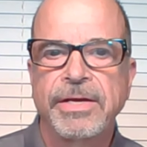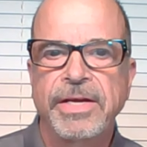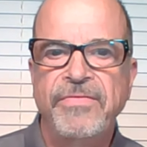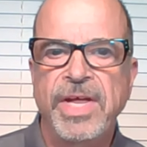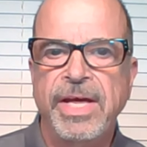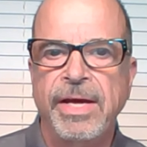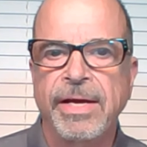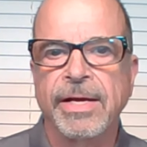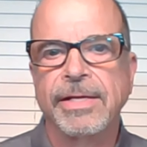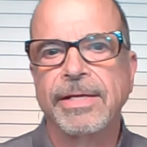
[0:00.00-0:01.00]
Good
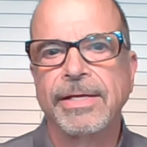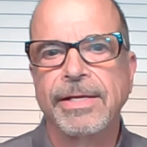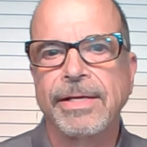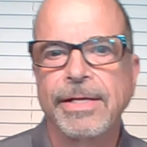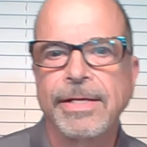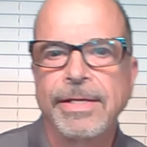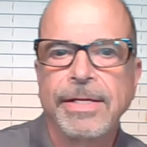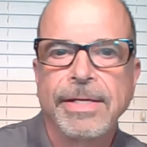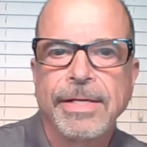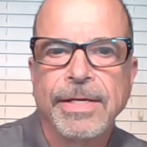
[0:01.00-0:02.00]
evening.
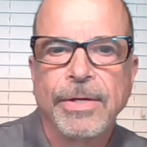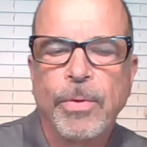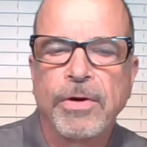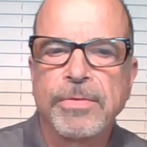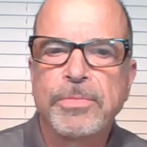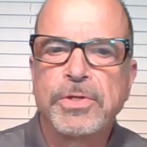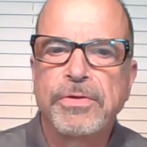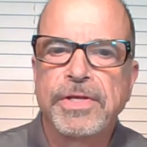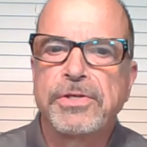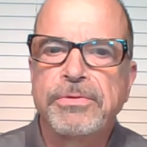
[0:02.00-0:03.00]
Welcome
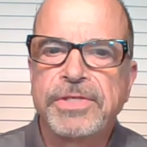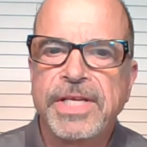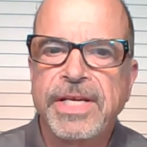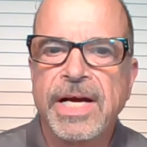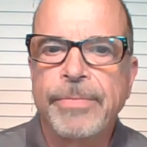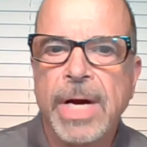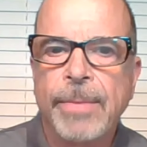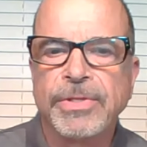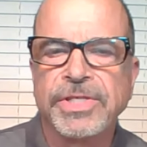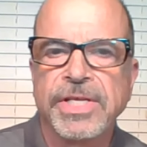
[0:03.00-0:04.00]
to the Tuesday night
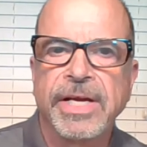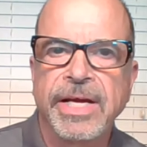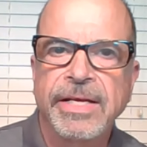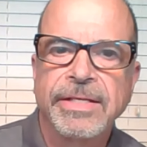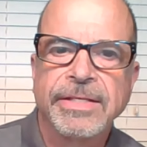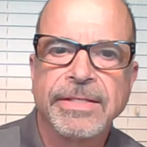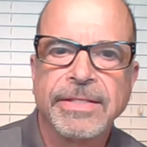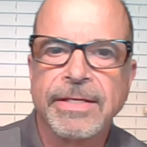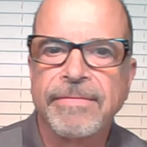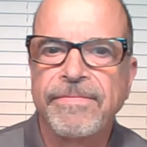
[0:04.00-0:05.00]
Bible study
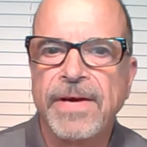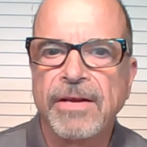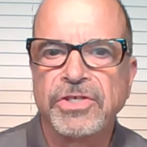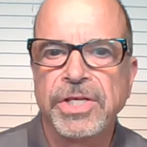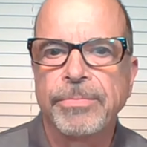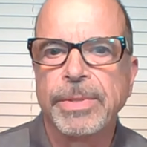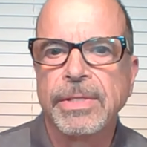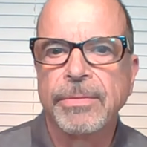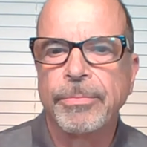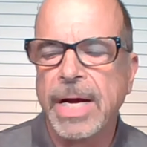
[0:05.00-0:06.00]
of
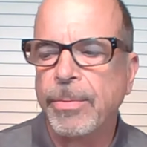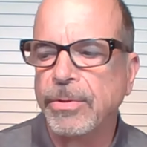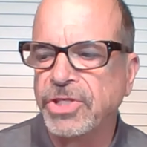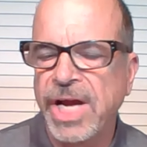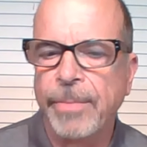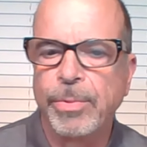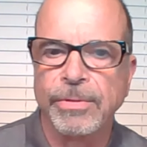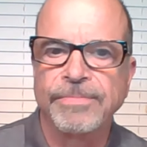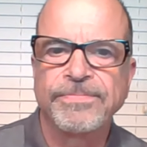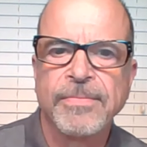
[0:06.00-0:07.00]
Fellowship Bible
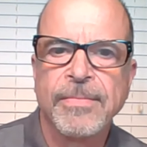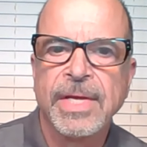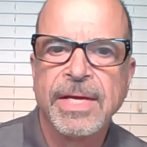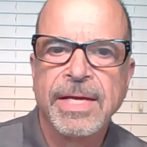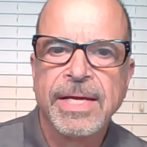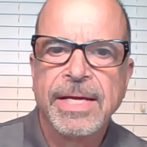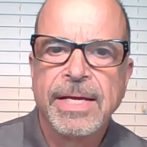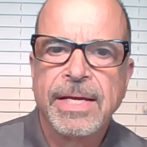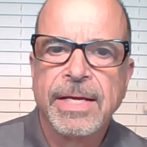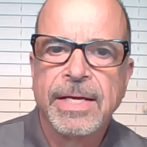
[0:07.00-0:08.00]
Chapel.
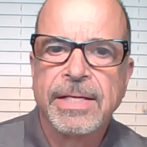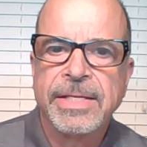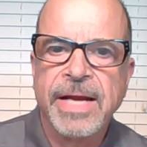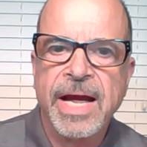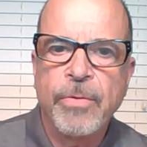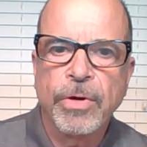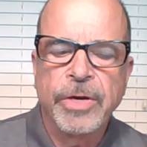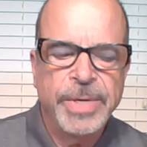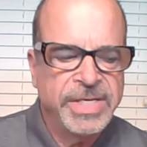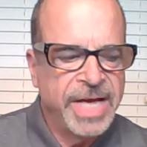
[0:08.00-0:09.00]
Tonight
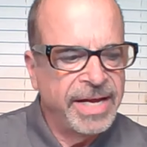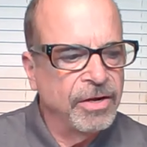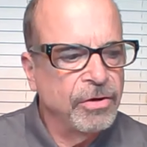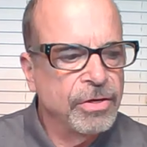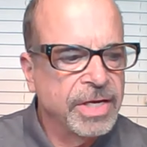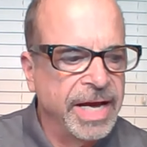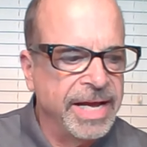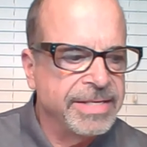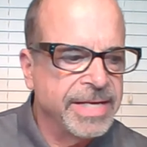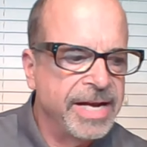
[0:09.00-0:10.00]
we're going to be taking a look
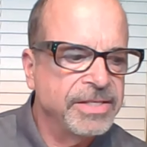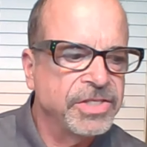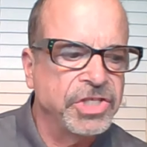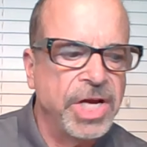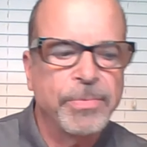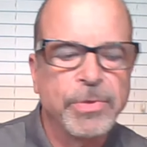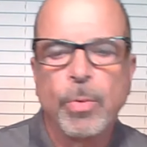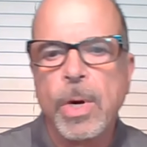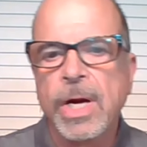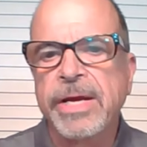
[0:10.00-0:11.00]
at Titus
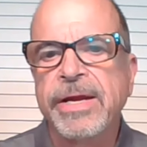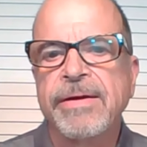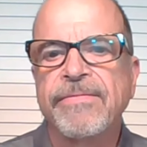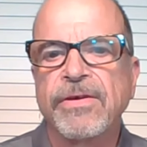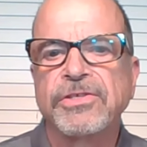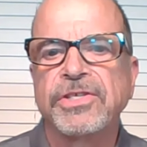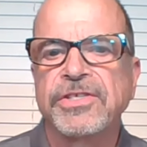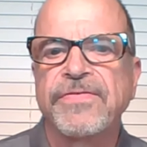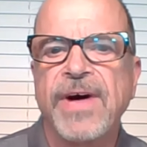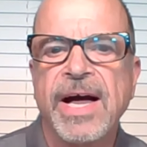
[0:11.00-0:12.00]
chapter 1,
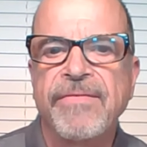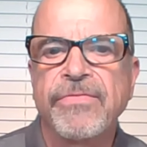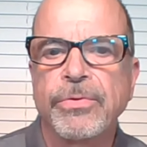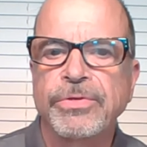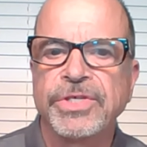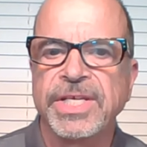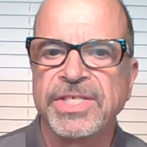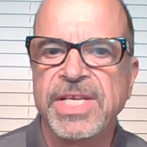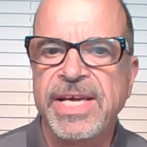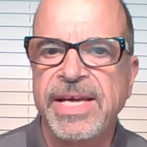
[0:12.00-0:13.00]
verses 5 through
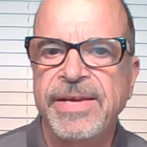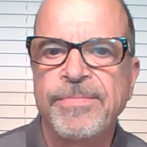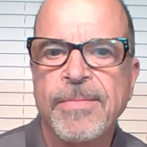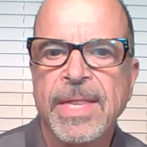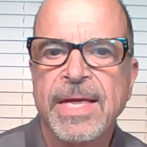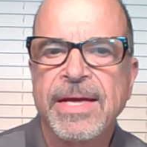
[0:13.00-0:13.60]
16.